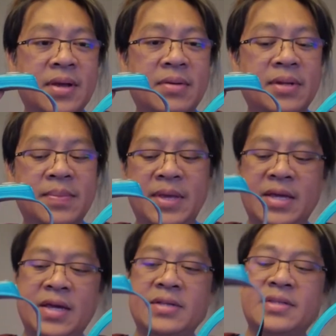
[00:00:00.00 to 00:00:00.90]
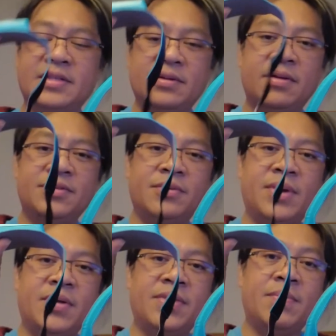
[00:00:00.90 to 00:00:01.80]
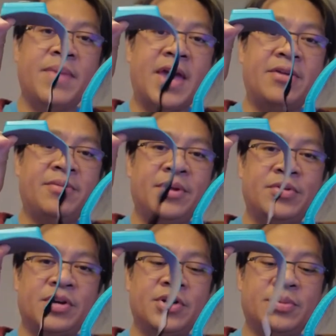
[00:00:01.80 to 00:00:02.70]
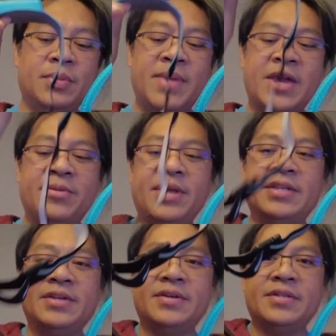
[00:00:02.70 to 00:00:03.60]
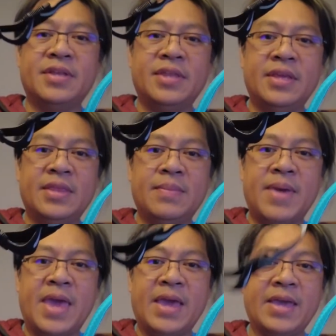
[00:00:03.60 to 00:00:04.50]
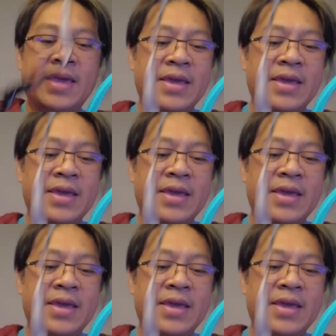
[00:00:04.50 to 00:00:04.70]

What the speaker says: only because this is also where the rechargeable battery is. There's nothing in the back.